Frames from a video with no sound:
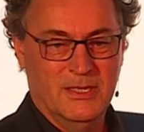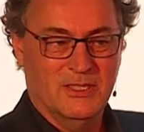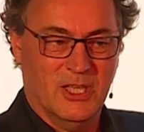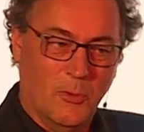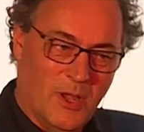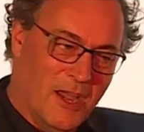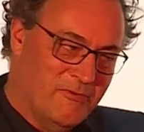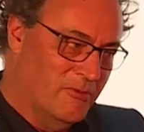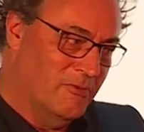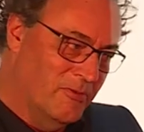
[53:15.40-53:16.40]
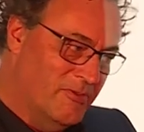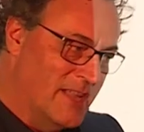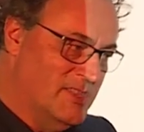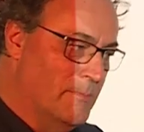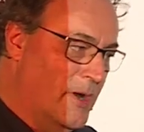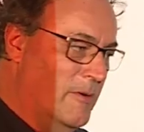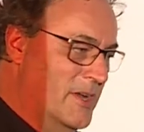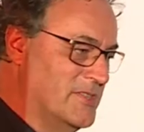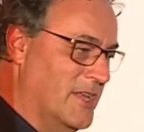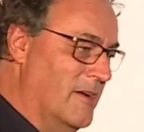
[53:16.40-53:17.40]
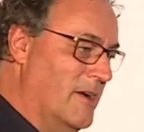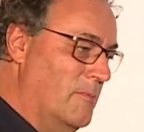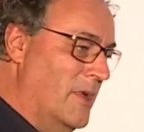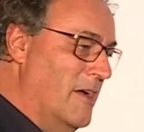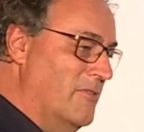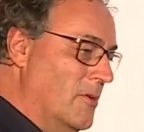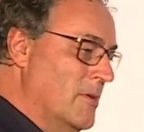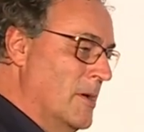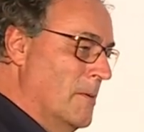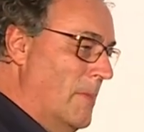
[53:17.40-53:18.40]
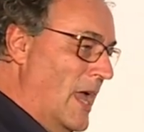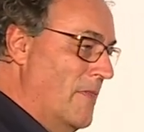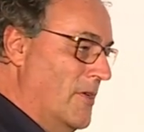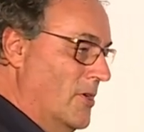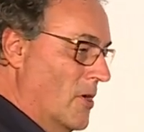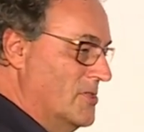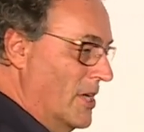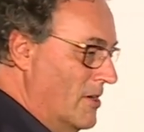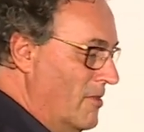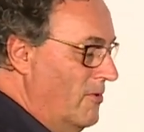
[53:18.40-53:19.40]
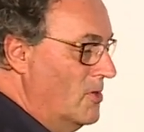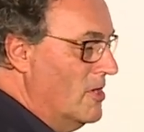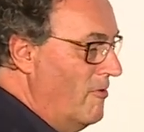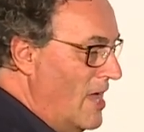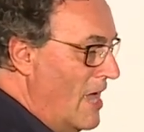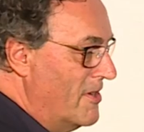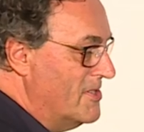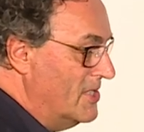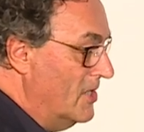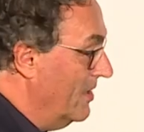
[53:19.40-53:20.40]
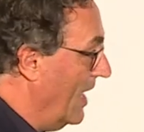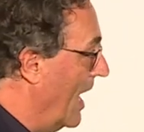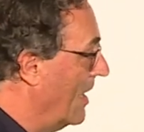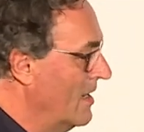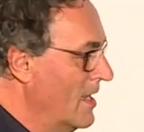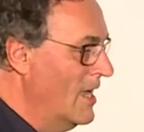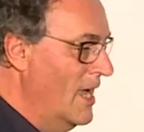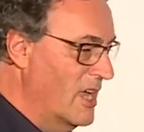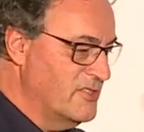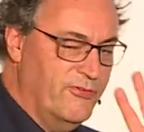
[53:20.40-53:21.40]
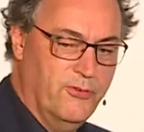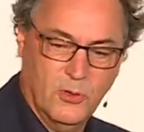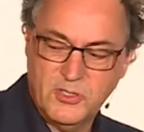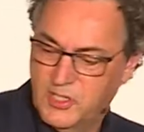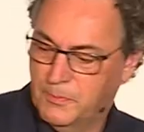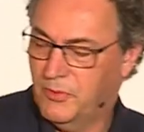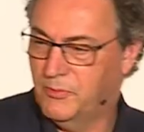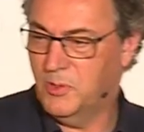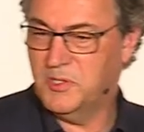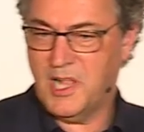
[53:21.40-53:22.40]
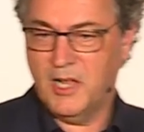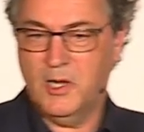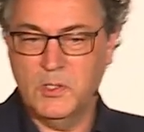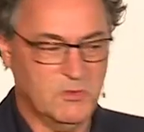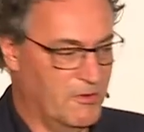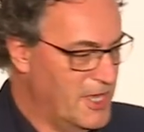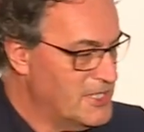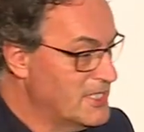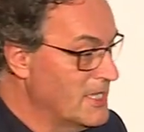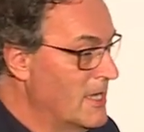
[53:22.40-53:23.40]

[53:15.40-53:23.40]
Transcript: So we have to find some barriers there, right? We have to ban the toxic. The Future of Life Institute, again, has 4 simple rules. I'll close with this.